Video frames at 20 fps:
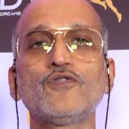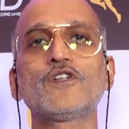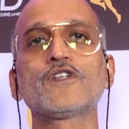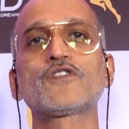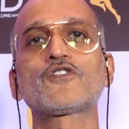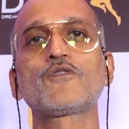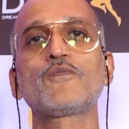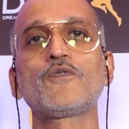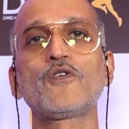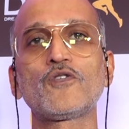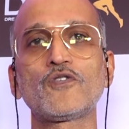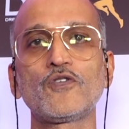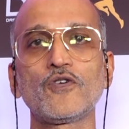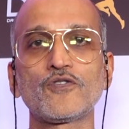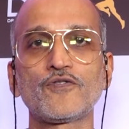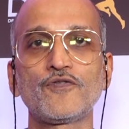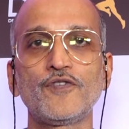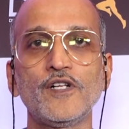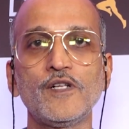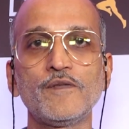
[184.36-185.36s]
distribute
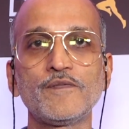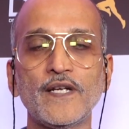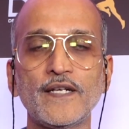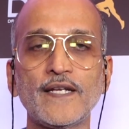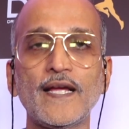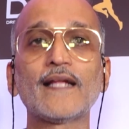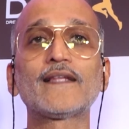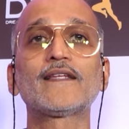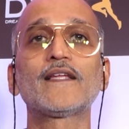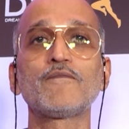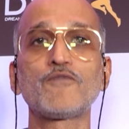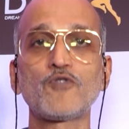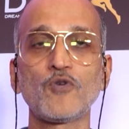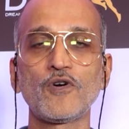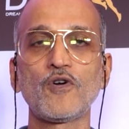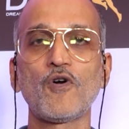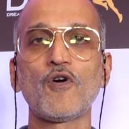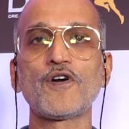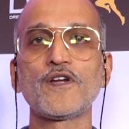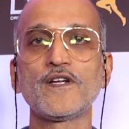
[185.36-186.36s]
those films and get them
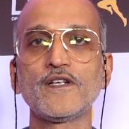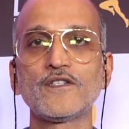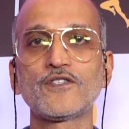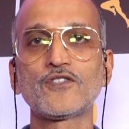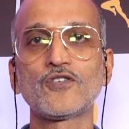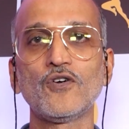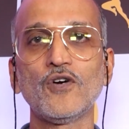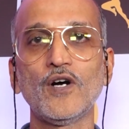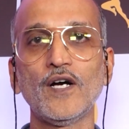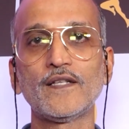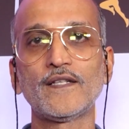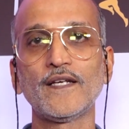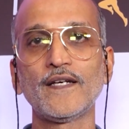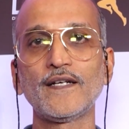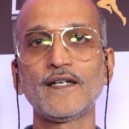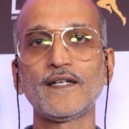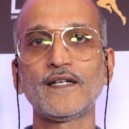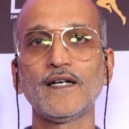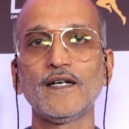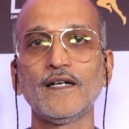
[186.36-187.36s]
to an audience. So I
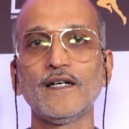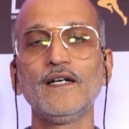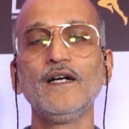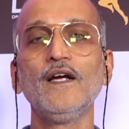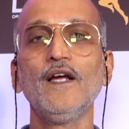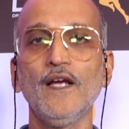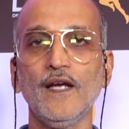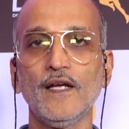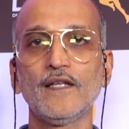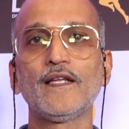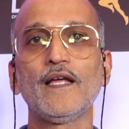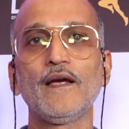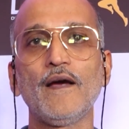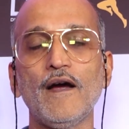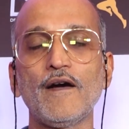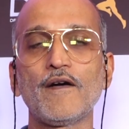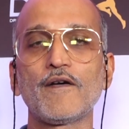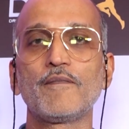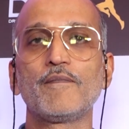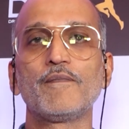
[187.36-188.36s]
think they
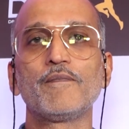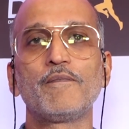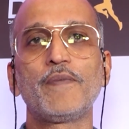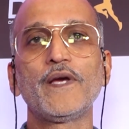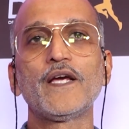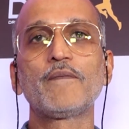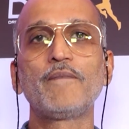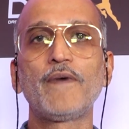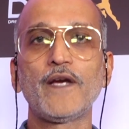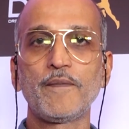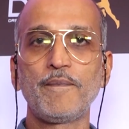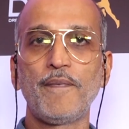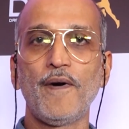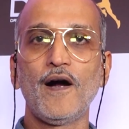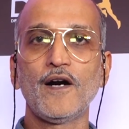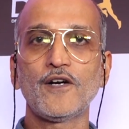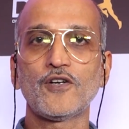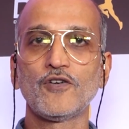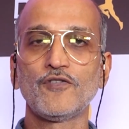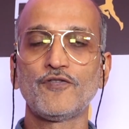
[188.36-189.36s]
are a big
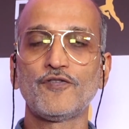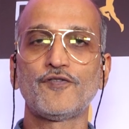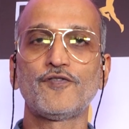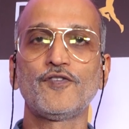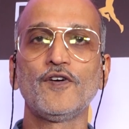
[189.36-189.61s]
part of